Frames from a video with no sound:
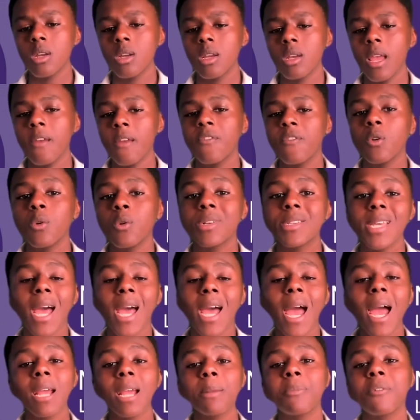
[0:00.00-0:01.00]
if you were to
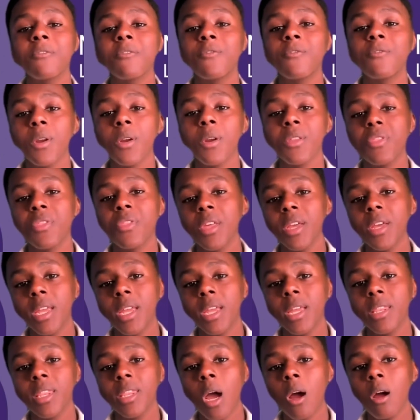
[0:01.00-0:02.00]
act before
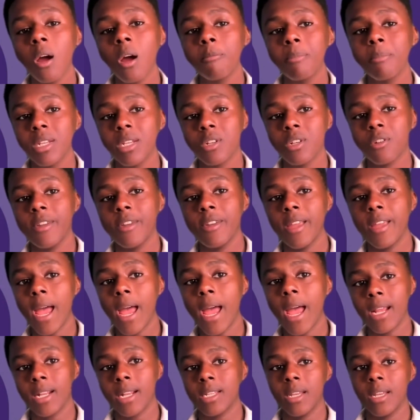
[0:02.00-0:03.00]
thinking, that would be to
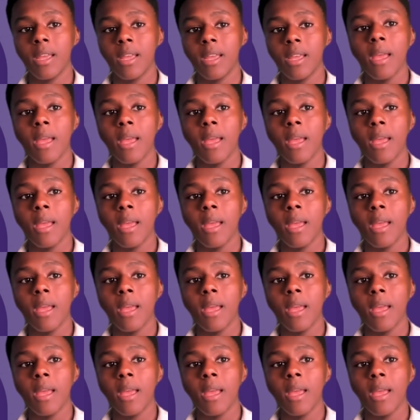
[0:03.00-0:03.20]
react.